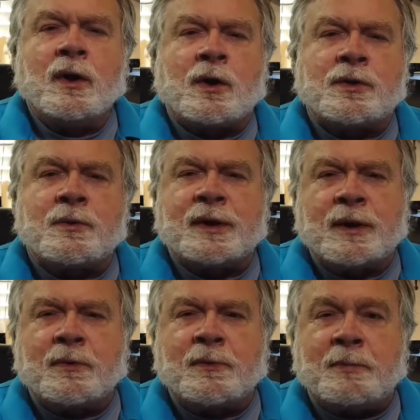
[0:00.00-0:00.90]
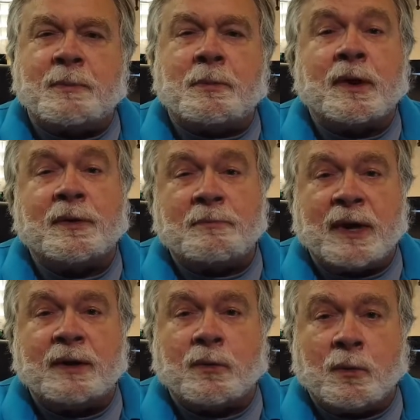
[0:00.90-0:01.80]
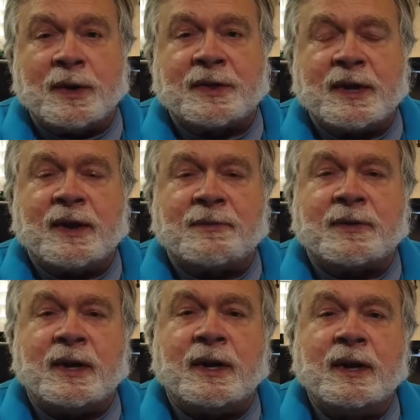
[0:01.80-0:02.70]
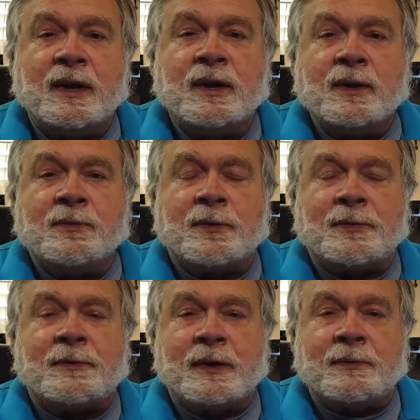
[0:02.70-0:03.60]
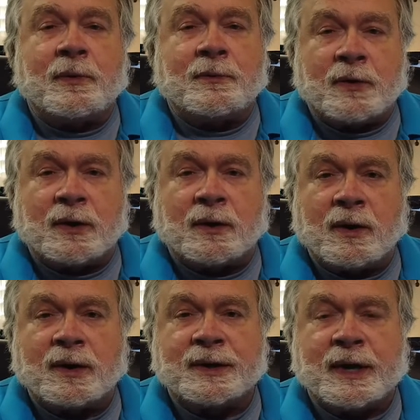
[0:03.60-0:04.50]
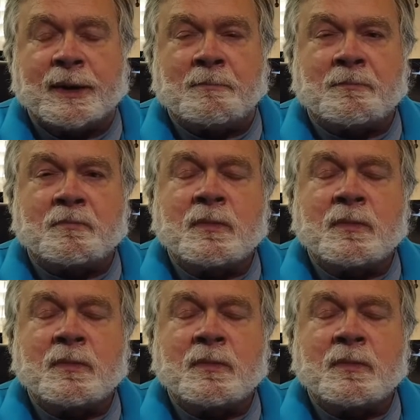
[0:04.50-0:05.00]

although a number of people have been with the FT450 for a very long time.